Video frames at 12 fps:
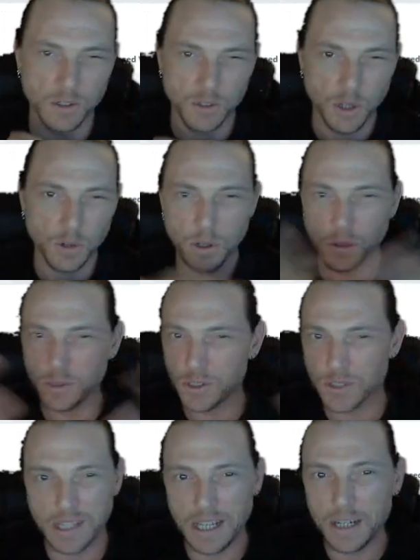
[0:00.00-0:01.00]
Coaches
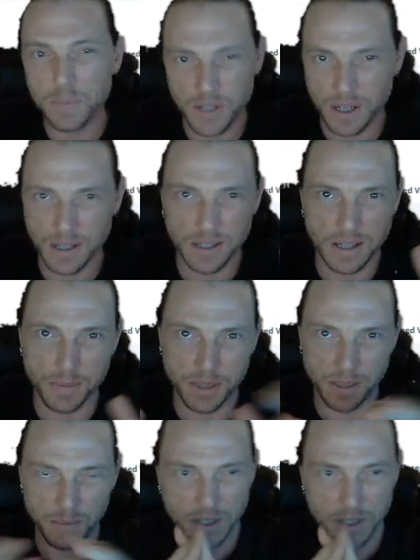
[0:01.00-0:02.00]
like 80% of the top
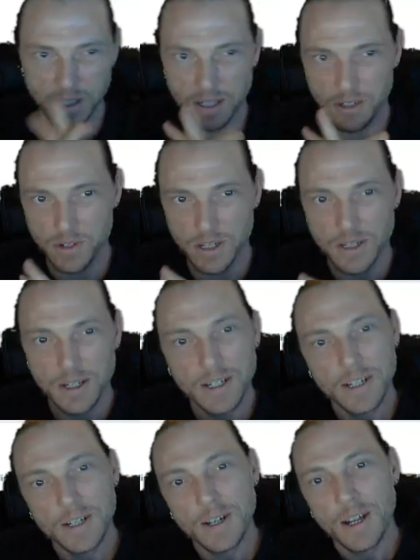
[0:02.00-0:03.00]
teams in the country.
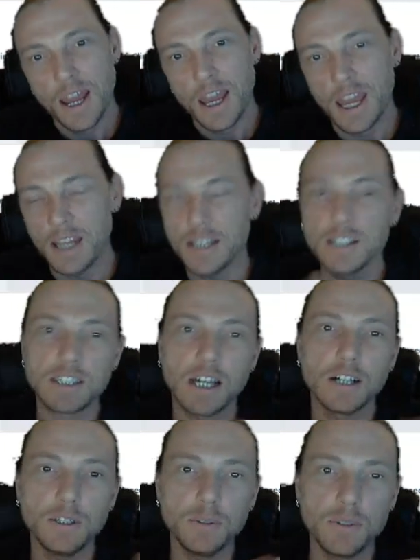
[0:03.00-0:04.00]
And he'll
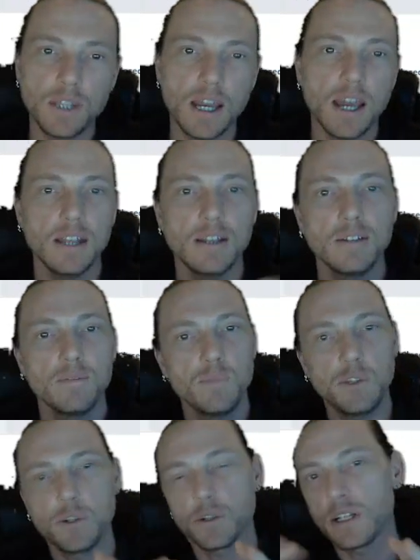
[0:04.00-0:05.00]
tell you that
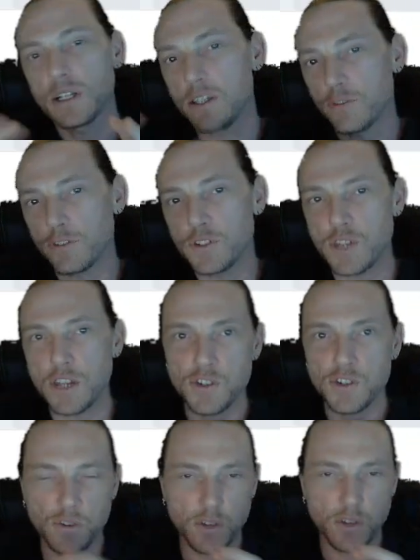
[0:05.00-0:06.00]
you're at different
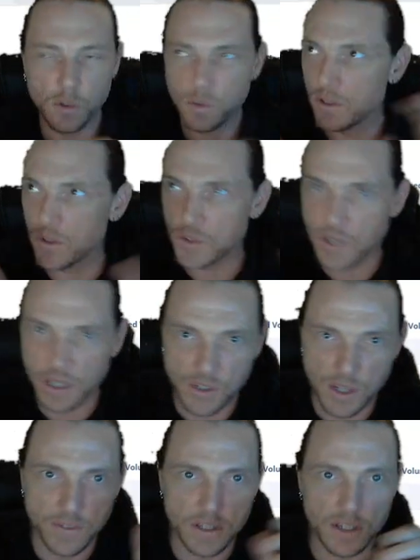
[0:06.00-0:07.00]
stages in your career. There's like
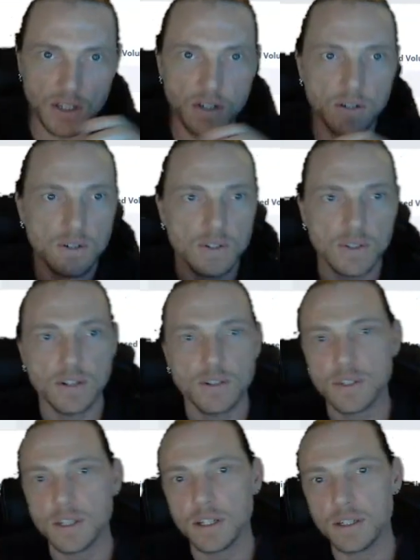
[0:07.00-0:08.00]
7 tiers.
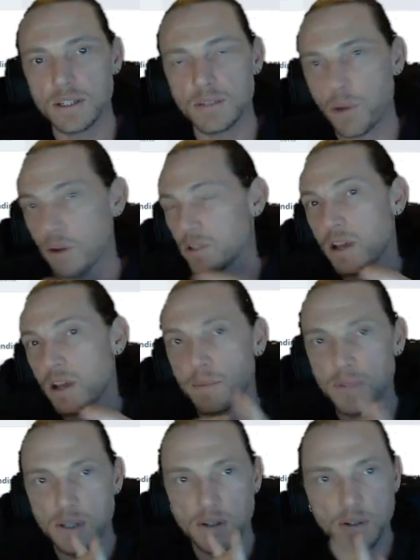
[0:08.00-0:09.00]
There's the part-time
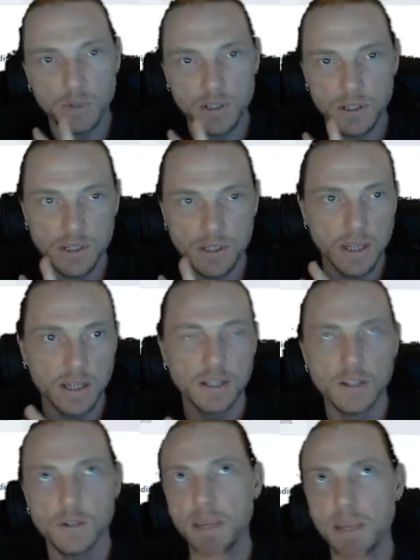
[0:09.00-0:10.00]
tier, which is like
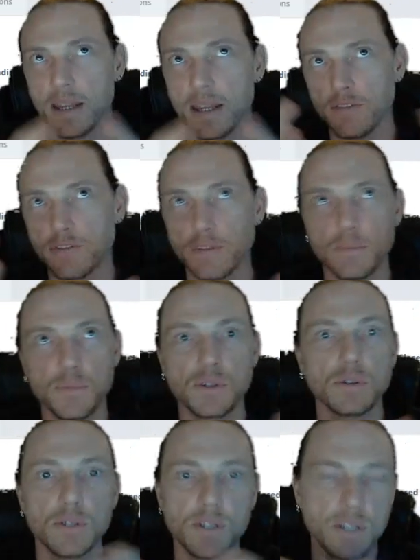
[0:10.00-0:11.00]
you're making from
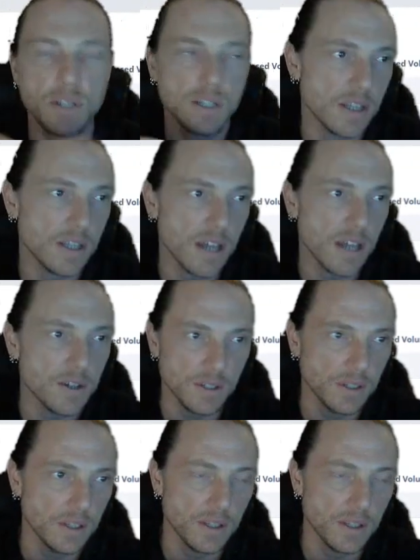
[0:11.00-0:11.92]
0 to 60,000.